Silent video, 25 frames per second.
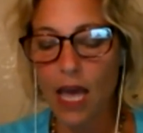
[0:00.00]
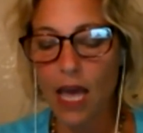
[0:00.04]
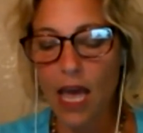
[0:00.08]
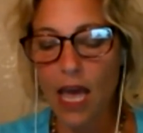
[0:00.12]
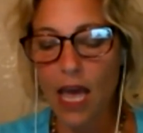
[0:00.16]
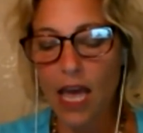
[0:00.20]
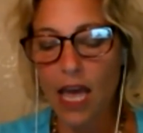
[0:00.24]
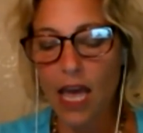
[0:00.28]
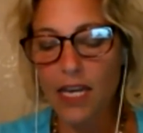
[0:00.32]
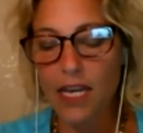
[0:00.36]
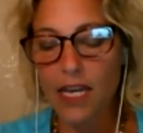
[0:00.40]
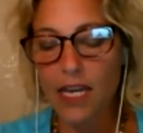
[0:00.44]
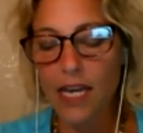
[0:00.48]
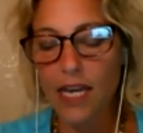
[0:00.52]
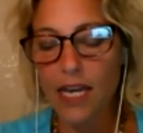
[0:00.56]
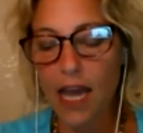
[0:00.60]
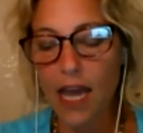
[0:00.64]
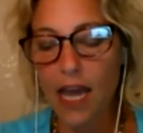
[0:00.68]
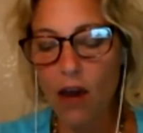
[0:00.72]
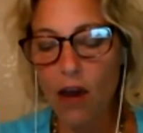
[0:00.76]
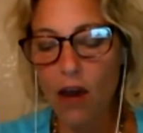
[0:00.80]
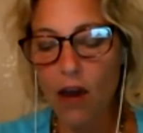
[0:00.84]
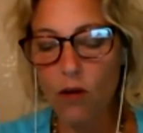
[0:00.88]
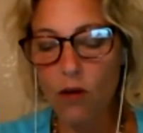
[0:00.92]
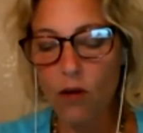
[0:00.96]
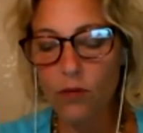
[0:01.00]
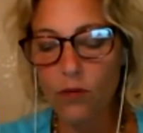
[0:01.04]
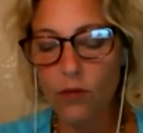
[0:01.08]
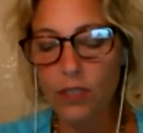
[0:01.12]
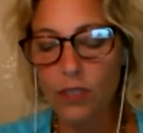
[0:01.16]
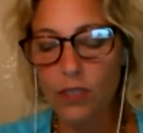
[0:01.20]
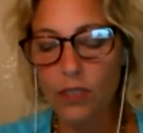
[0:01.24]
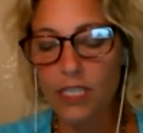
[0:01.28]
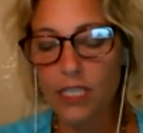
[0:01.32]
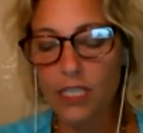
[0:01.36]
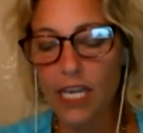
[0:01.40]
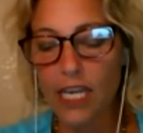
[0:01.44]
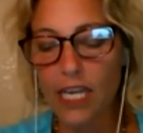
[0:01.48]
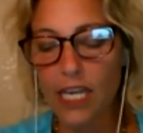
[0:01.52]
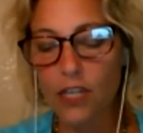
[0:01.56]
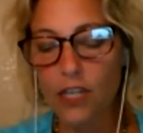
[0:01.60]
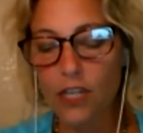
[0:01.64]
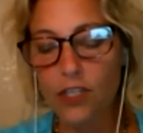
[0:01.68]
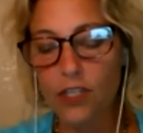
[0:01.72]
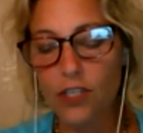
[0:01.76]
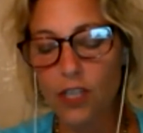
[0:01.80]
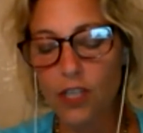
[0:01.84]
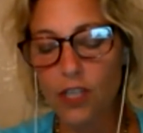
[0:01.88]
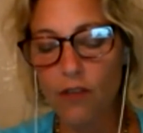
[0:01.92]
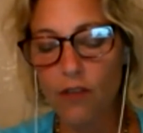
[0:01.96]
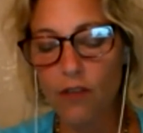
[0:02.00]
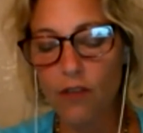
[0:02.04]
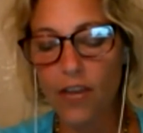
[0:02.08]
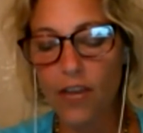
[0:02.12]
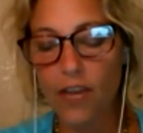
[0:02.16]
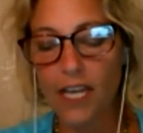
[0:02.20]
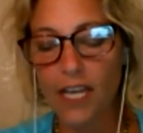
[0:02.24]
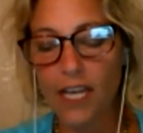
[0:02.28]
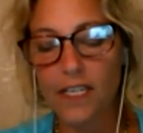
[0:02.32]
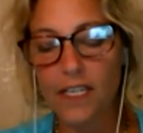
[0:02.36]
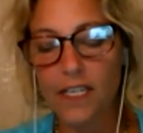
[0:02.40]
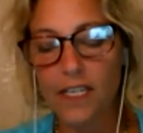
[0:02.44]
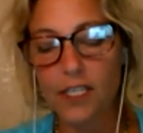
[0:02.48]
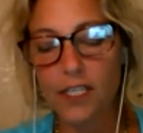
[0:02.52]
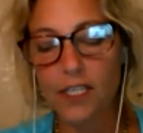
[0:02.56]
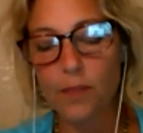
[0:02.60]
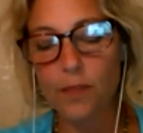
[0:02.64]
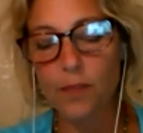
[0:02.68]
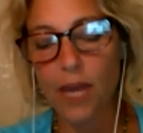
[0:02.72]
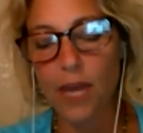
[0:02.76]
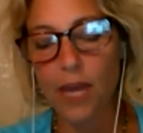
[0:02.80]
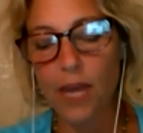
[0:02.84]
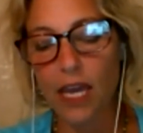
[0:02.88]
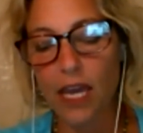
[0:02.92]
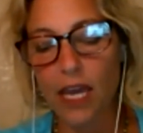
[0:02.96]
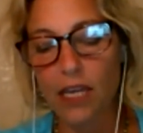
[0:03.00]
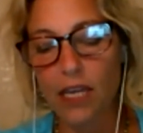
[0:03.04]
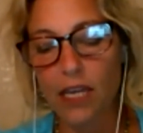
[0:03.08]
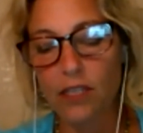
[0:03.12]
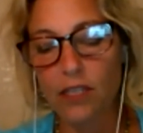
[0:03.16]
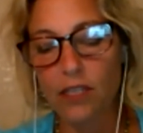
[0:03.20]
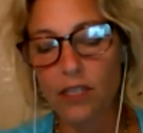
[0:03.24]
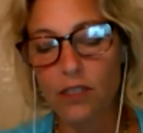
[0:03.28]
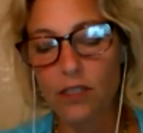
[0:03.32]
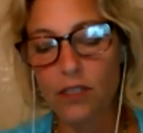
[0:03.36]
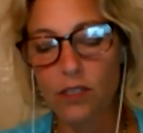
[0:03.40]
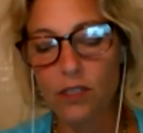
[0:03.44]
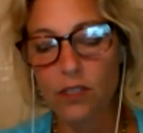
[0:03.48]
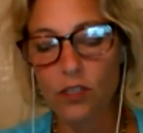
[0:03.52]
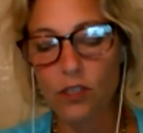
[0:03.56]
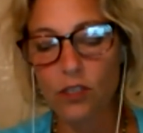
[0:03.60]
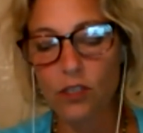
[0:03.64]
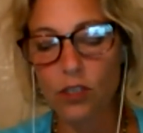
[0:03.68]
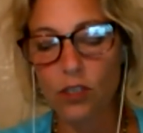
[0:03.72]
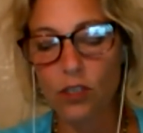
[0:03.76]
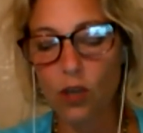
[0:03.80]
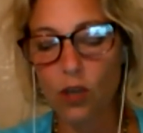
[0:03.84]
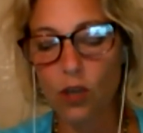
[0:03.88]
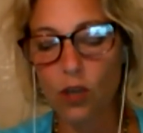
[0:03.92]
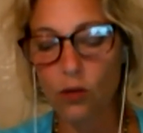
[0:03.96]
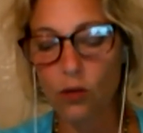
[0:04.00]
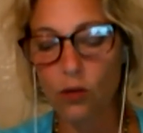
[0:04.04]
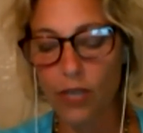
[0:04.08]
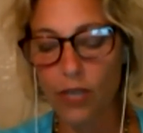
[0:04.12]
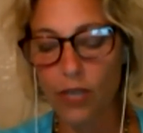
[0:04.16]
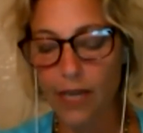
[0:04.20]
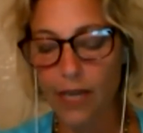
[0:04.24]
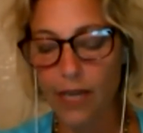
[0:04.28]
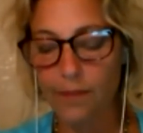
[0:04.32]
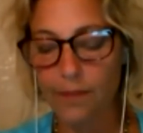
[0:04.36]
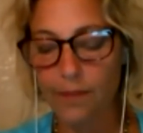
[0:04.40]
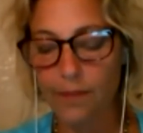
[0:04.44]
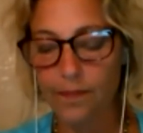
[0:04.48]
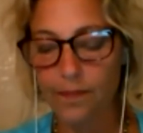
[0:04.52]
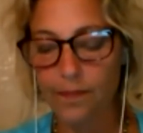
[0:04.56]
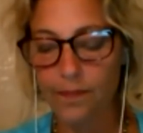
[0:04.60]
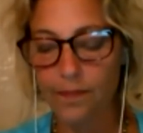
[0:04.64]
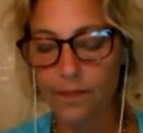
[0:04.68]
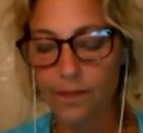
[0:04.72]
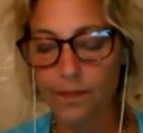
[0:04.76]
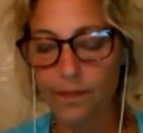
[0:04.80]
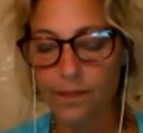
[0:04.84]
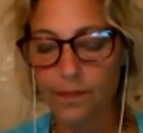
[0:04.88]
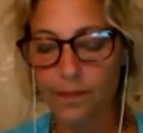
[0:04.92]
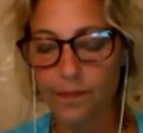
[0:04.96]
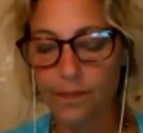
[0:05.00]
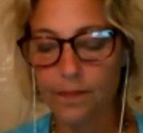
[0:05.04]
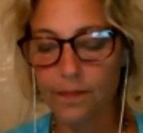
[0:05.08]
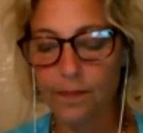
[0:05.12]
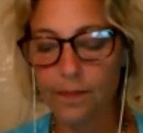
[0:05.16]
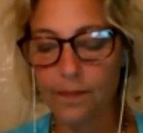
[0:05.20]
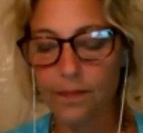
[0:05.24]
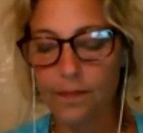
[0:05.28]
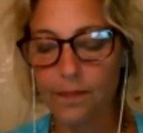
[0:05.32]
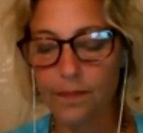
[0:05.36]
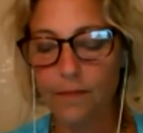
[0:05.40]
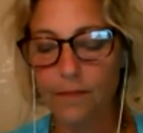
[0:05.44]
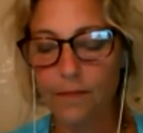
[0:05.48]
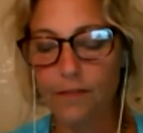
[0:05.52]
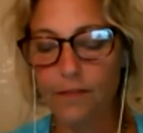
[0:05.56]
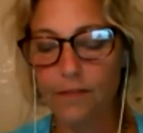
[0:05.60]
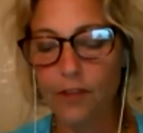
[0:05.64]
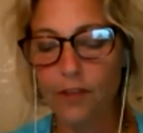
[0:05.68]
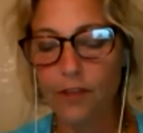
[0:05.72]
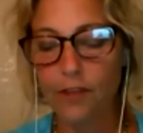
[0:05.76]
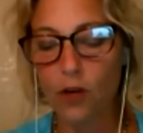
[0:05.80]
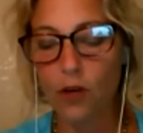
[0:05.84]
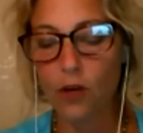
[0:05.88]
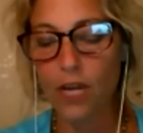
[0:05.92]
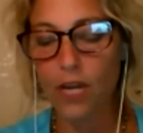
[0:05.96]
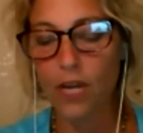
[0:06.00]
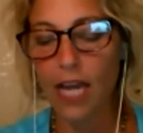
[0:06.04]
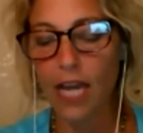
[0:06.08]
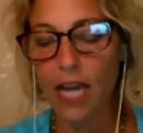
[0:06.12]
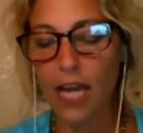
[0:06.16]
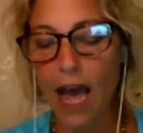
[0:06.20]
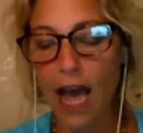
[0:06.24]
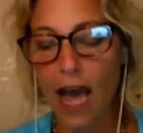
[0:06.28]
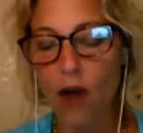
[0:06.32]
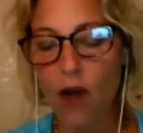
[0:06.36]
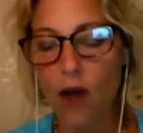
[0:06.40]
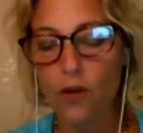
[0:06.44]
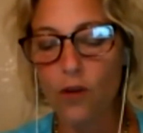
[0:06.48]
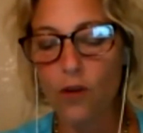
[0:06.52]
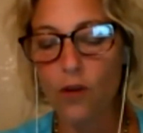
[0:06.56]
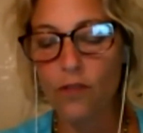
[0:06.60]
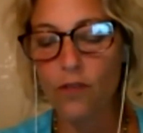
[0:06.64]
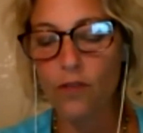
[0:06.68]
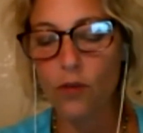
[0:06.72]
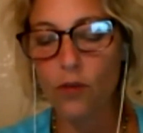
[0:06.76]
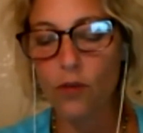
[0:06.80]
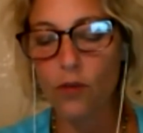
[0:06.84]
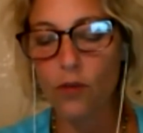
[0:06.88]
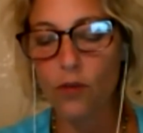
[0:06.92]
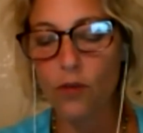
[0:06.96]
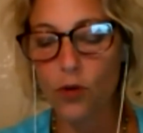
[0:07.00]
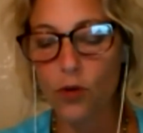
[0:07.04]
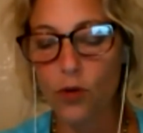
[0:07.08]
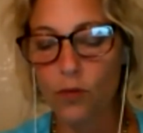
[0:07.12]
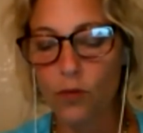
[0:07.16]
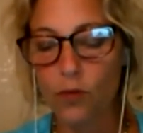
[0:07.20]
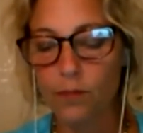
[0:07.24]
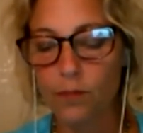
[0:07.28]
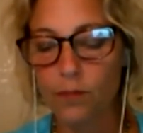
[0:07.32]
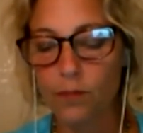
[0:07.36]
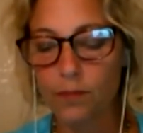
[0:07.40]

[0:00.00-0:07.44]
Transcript: And now take yourself and expand slowly, floating out of the room,